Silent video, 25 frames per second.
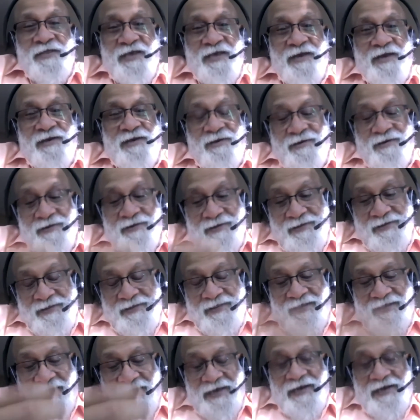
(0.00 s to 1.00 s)

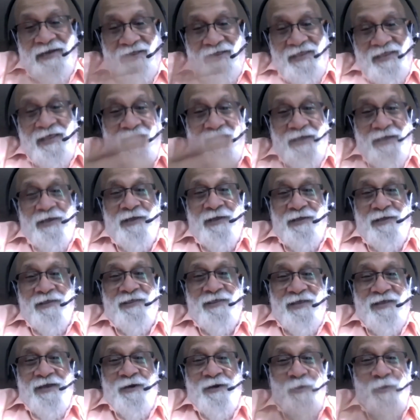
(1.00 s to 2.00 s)
that
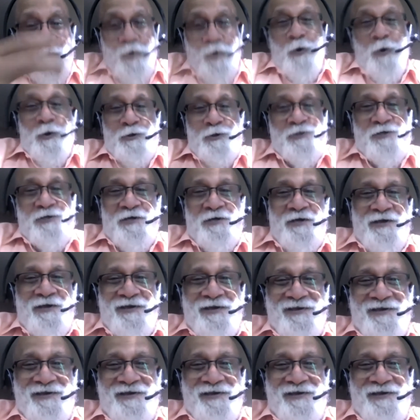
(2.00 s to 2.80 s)
thing, that host,